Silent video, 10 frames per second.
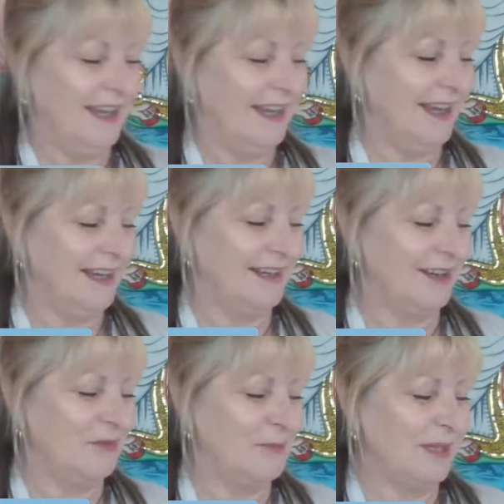
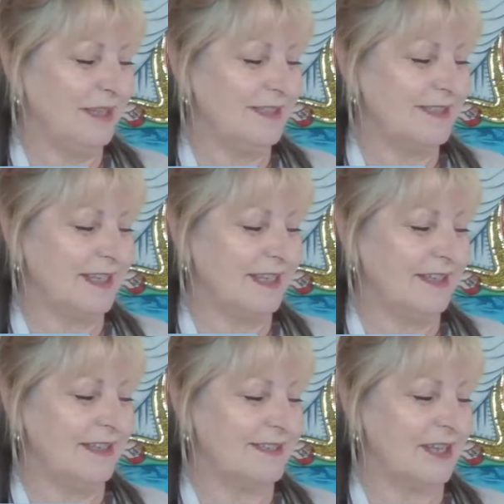I've been
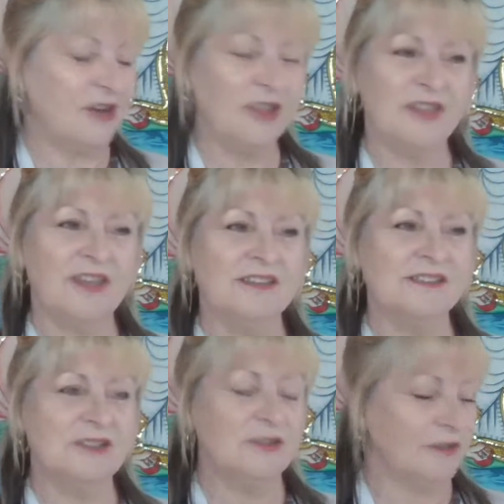seeing this and I think
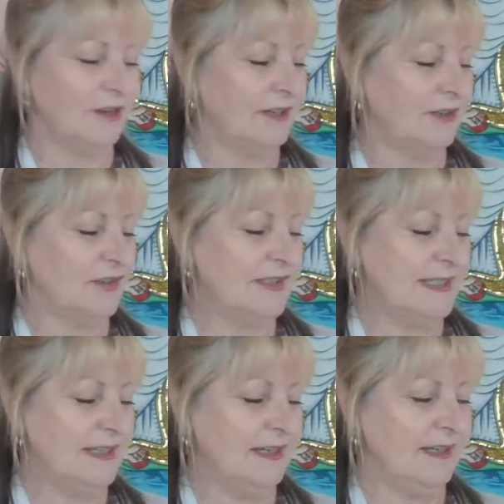it's a great
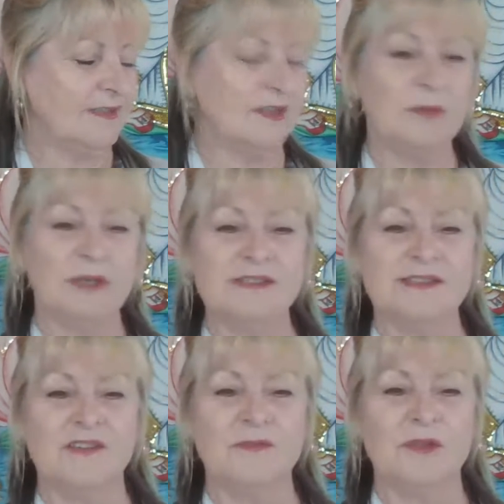idea. So please
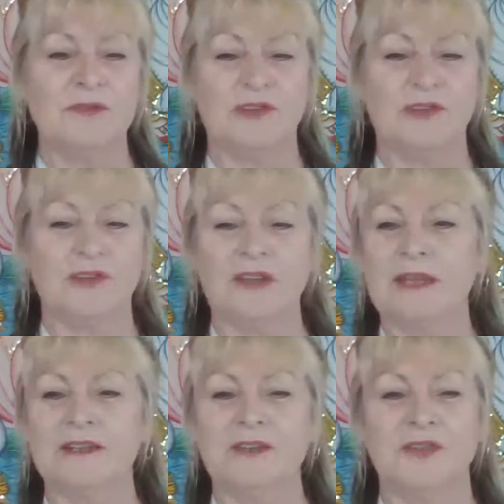give me
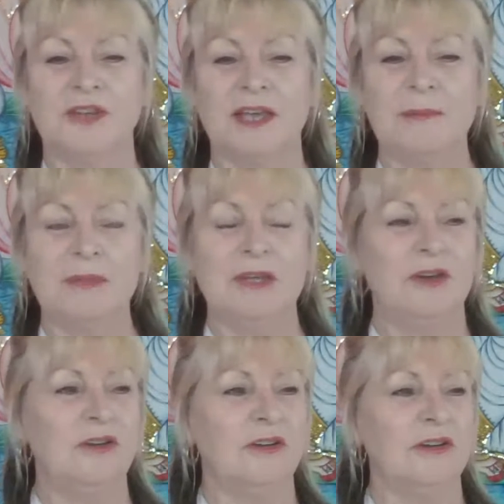feedback. And if you're coming
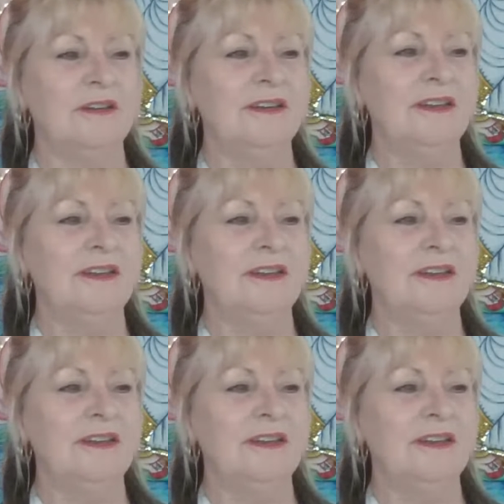on,